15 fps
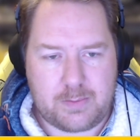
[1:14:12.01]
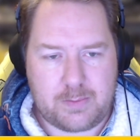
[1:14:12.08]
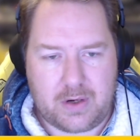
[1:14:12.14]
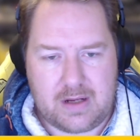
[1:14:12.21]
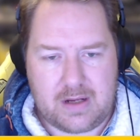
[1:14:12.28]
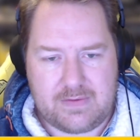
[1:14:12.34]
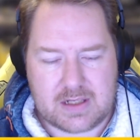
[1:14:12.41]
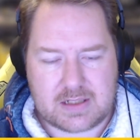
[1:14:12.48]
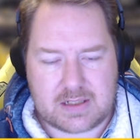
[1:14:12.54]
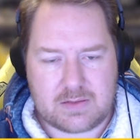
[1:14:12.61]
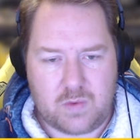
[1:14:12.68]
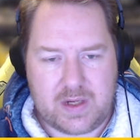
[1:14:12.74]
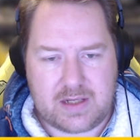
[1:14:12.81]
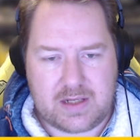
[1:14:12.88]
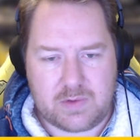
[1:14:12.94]
previous
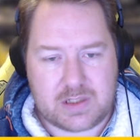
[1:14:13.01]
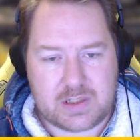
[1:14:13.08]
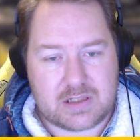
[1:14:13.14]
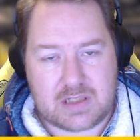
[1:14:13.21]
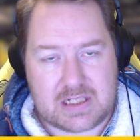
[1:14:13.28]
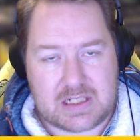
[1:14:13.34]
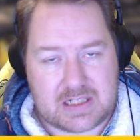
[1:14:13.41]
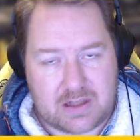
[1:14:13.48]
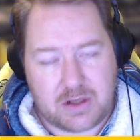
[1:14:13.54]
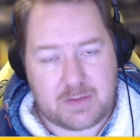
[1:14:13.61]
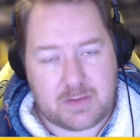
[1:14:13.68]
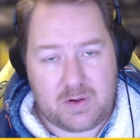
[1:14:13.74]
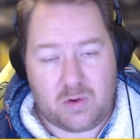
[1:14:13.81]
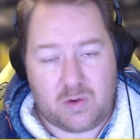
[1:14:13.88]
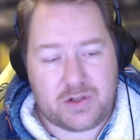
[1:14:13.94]
week, which is going
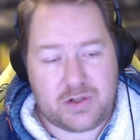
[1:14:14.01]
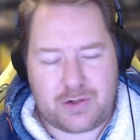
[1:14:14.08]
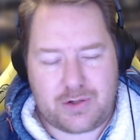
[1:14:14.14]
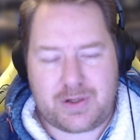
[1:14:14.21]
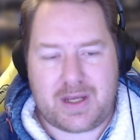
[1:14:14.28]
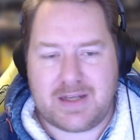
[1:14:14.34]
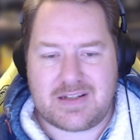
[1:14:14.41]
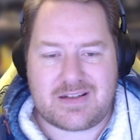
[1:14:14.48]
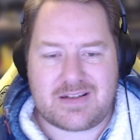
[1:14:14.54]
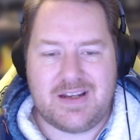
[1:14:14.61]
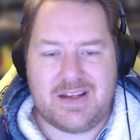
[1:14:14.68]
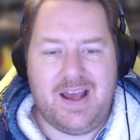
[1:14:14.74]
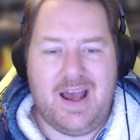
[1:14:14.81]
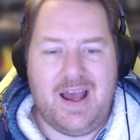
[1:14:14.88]
to be all the showcases.